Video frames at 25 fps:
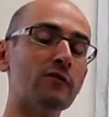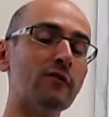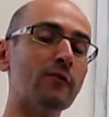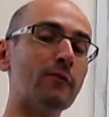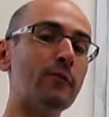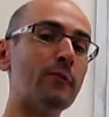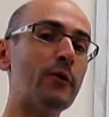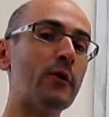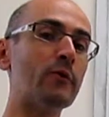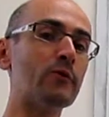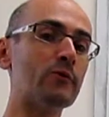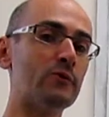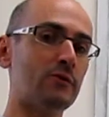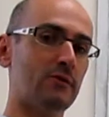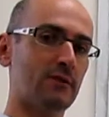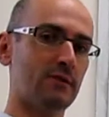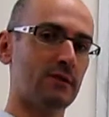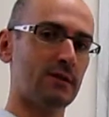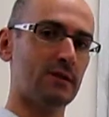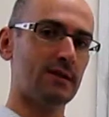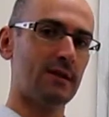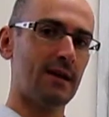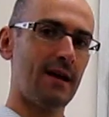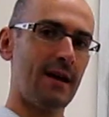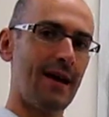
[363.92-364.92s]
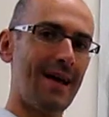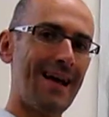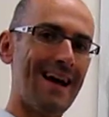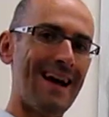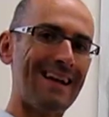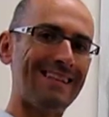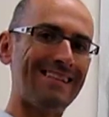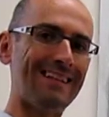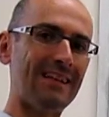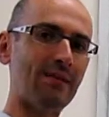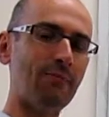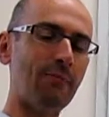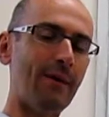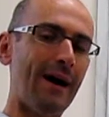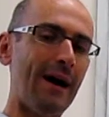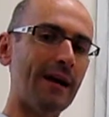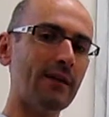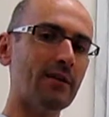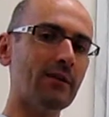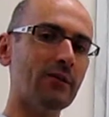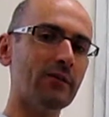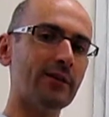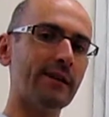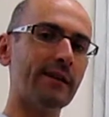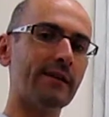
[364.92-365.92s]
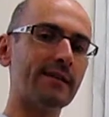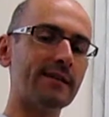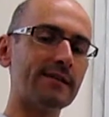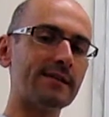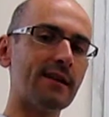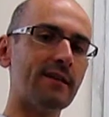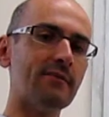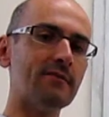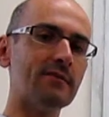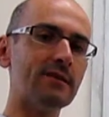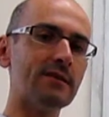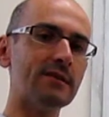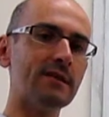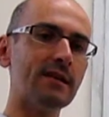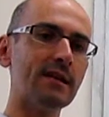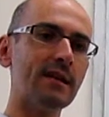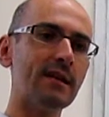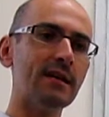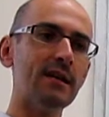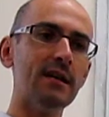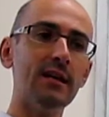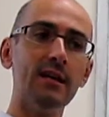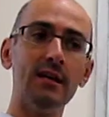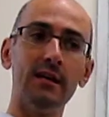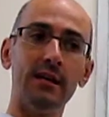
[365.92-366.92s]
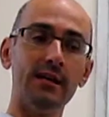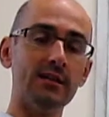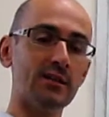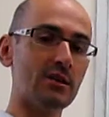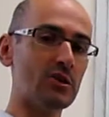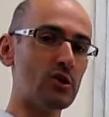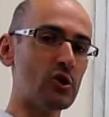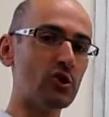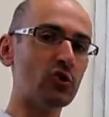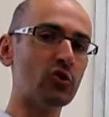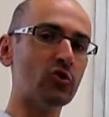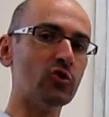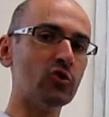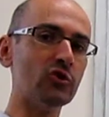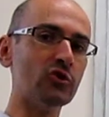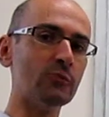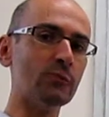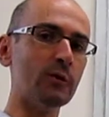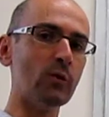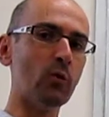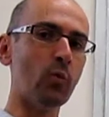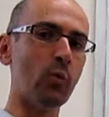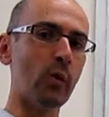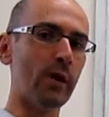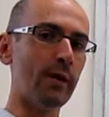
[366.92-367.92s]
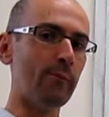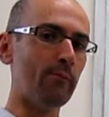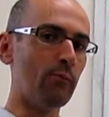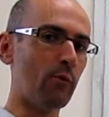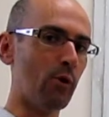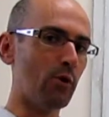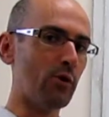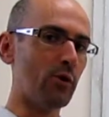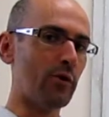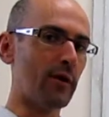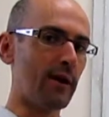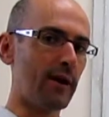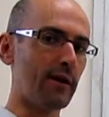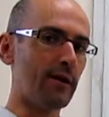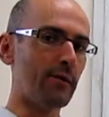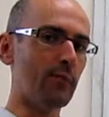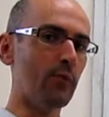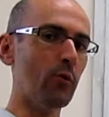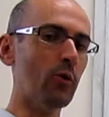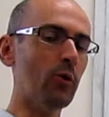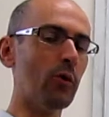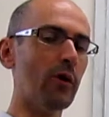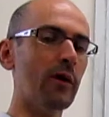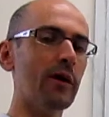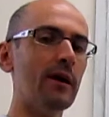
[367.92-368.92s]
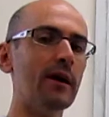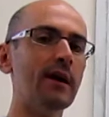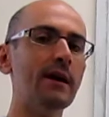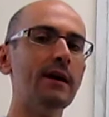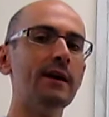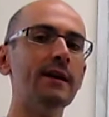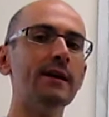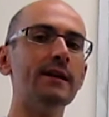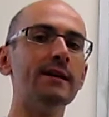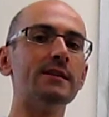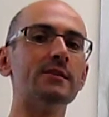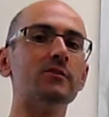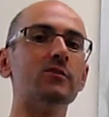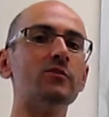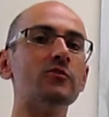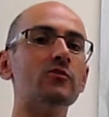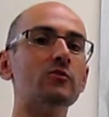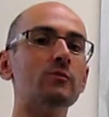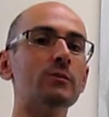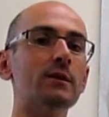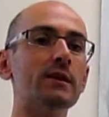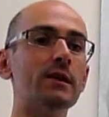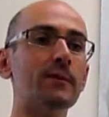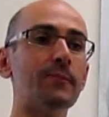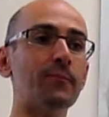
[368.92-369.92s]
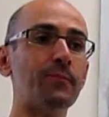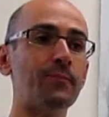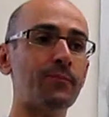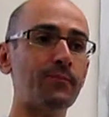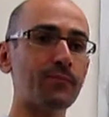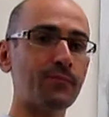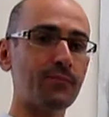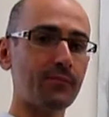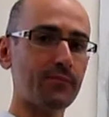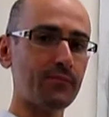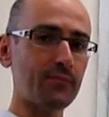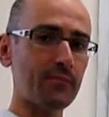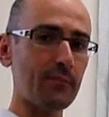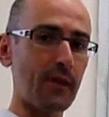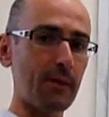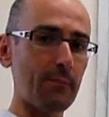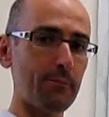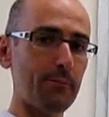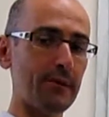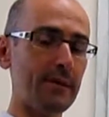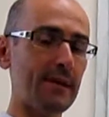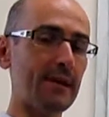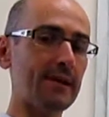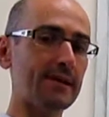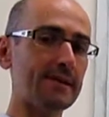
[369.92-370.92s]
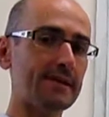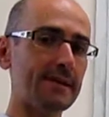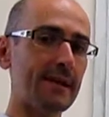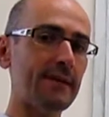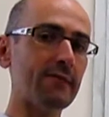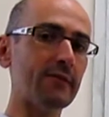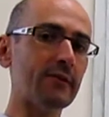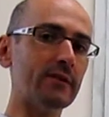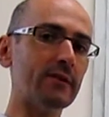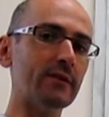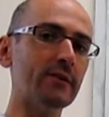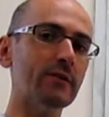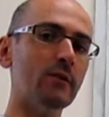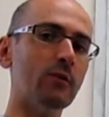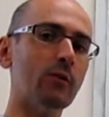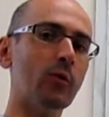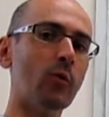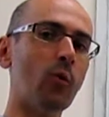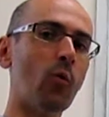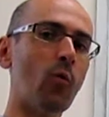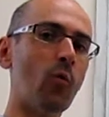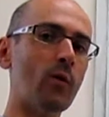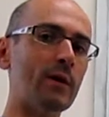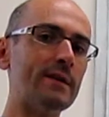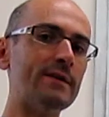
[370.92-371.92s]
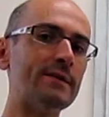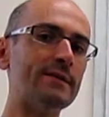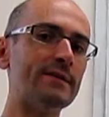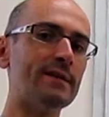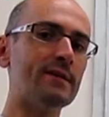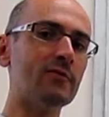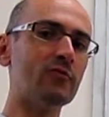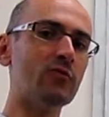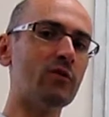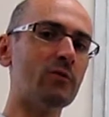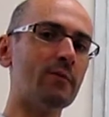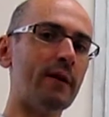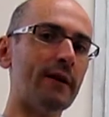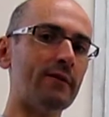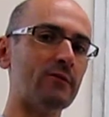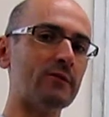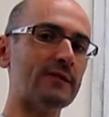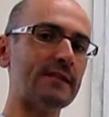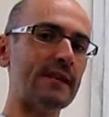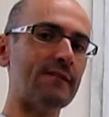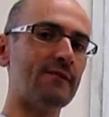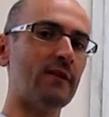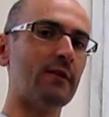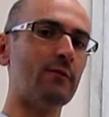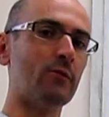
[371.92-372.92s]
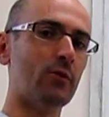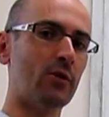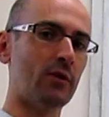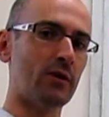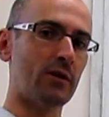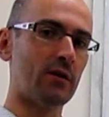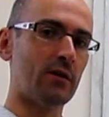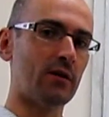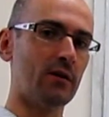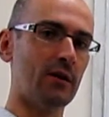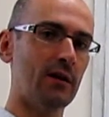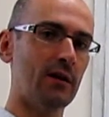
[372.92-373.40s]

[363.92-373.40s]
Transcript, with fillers: of protons at the biological standard state is not going to be one molar anymore. It's going to be pH 7 or 110 to the minus 7 molar.